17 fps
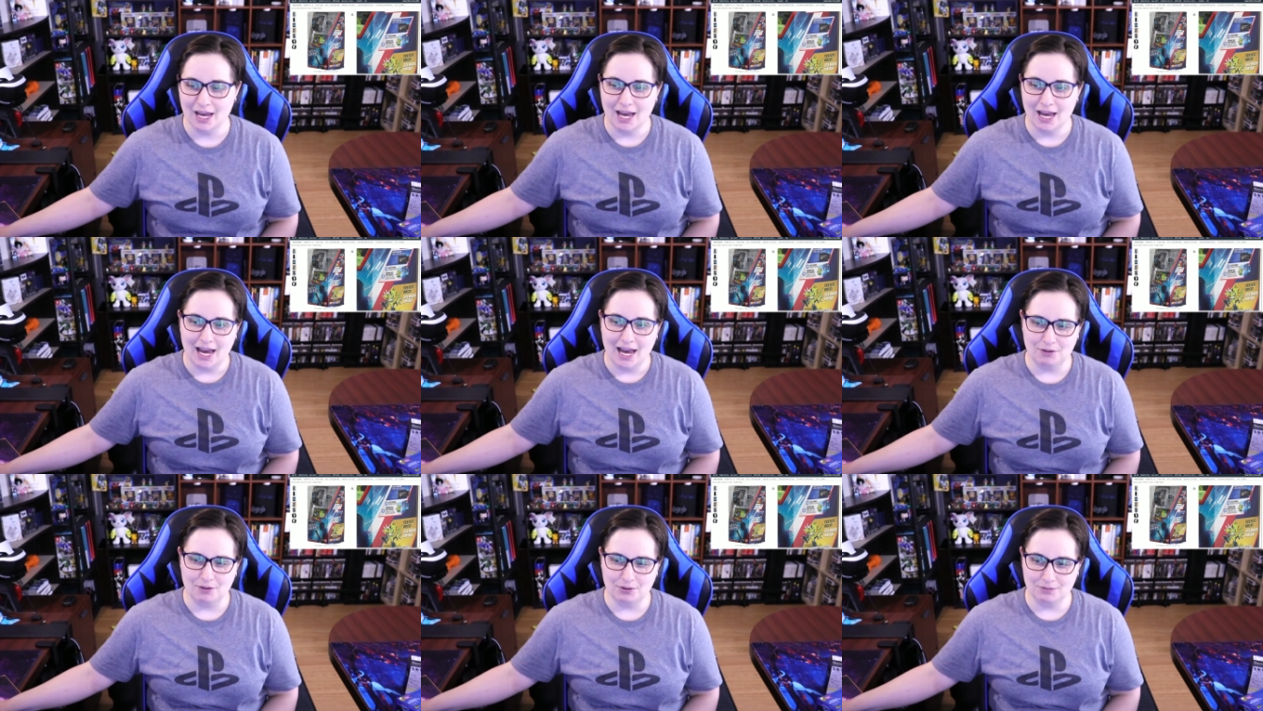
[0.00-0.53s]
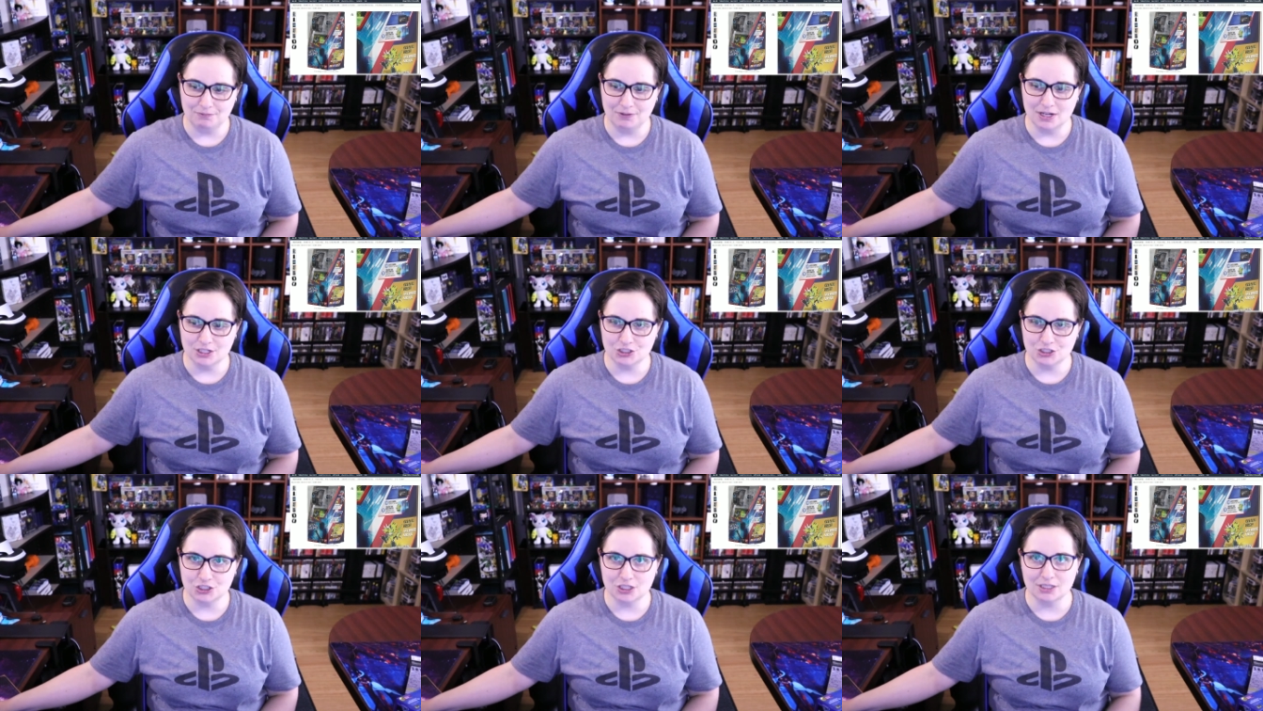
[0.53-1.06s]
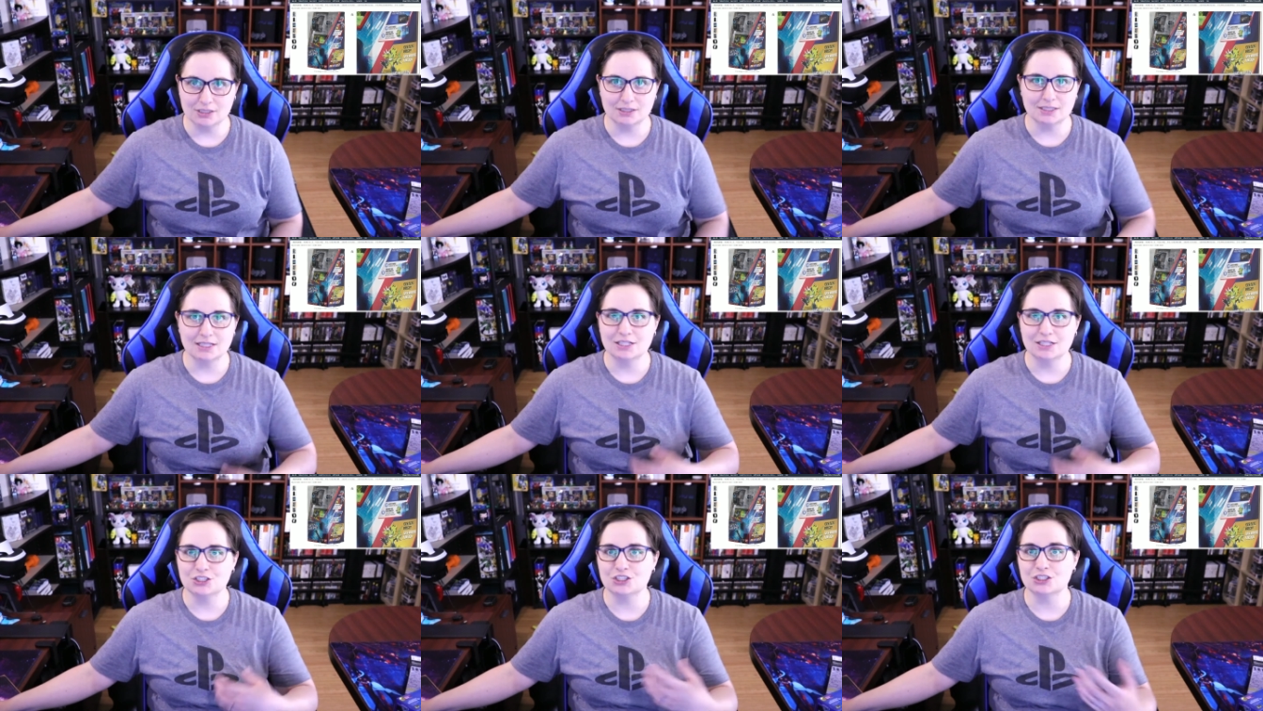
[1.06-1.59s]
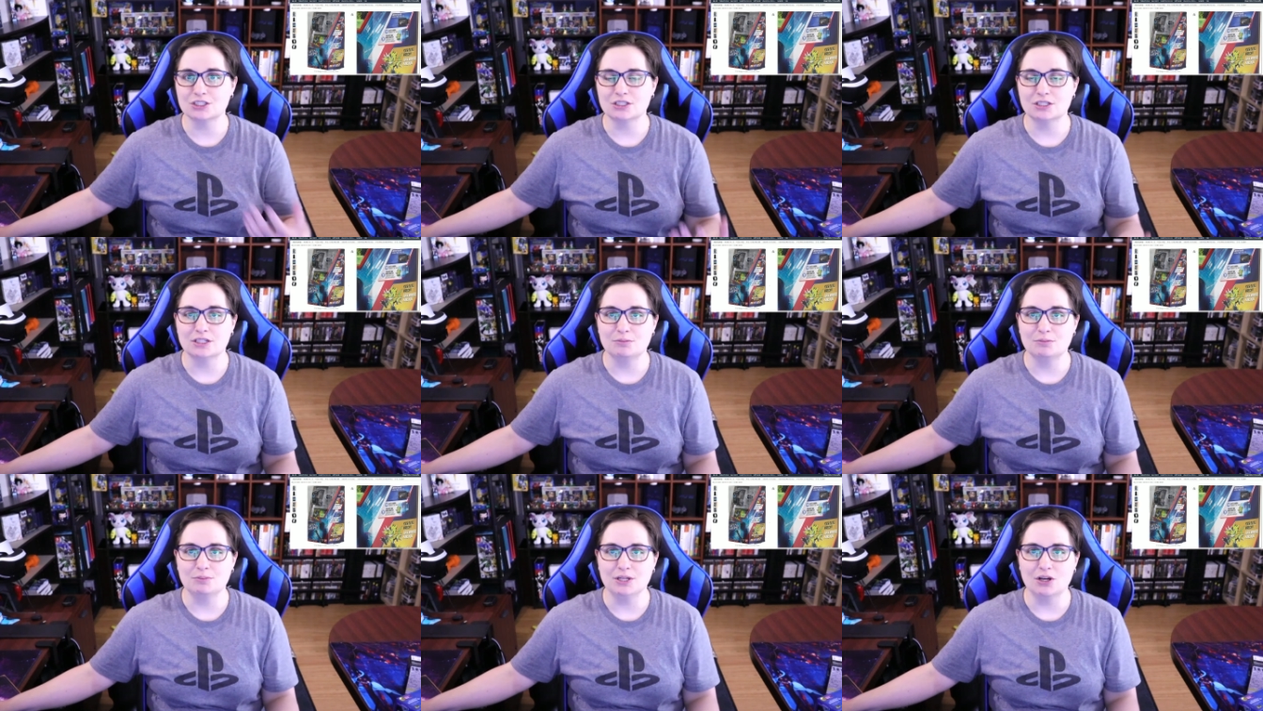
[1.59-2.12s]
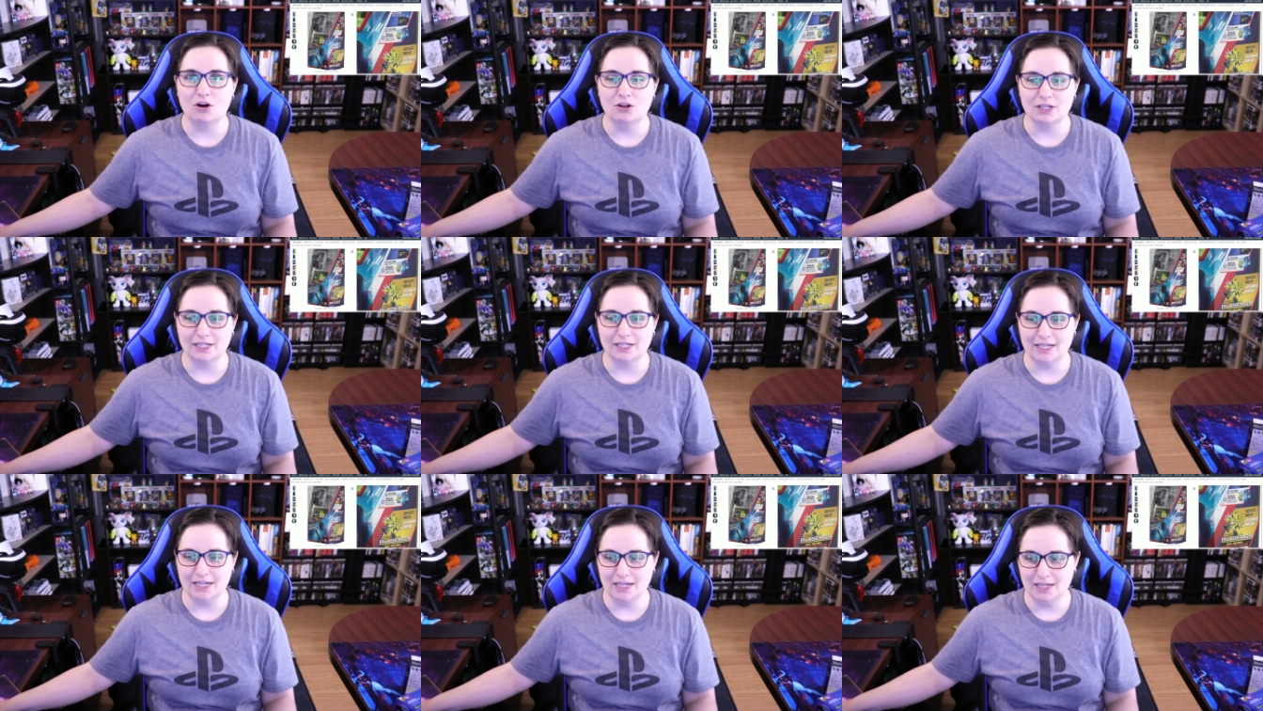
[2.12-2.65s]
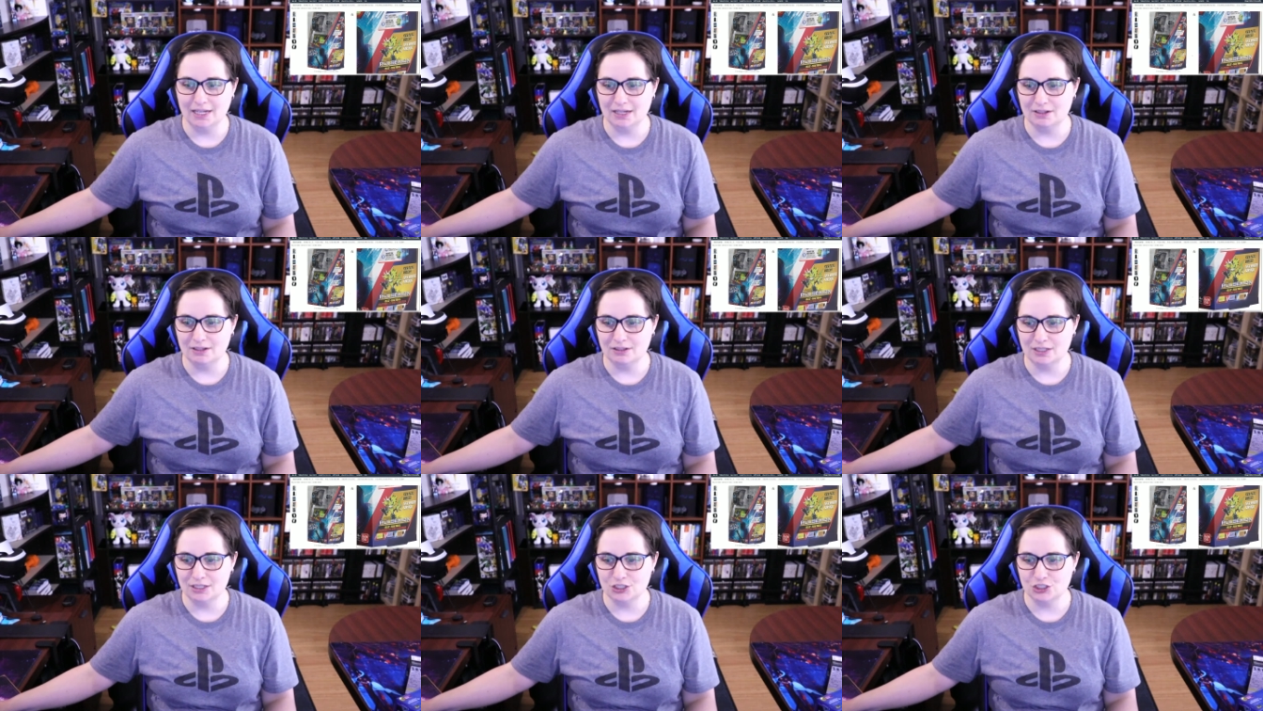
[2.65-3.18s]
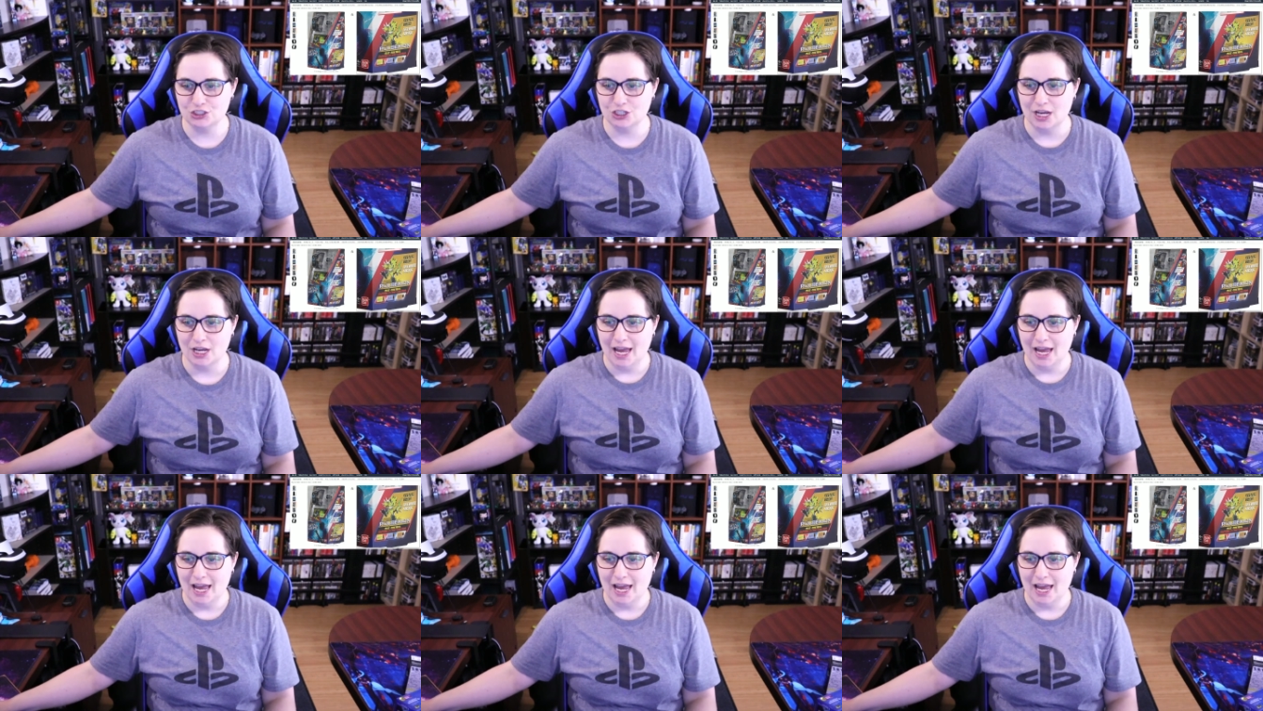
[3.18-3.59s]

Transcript: how it functions. It's just going to be all in English.